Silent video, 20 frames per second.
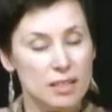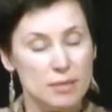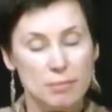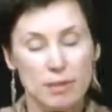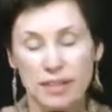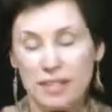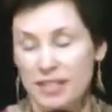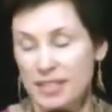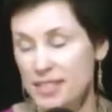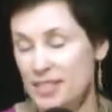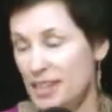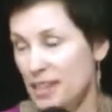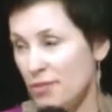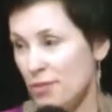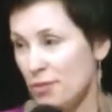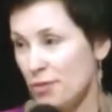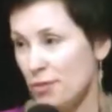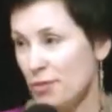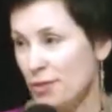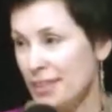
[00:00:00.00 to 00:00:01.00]
spent
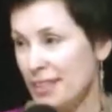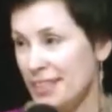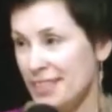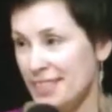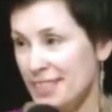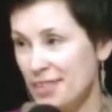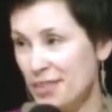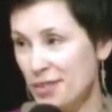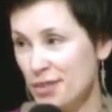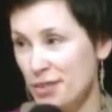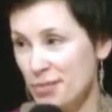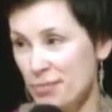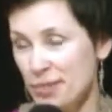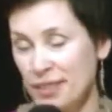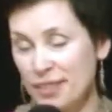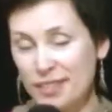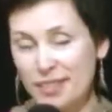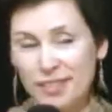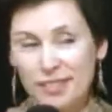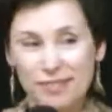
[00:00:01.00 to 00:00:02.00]
several weeks in
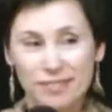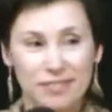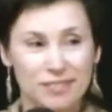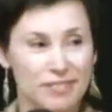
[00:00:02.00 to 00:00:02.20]
hospital,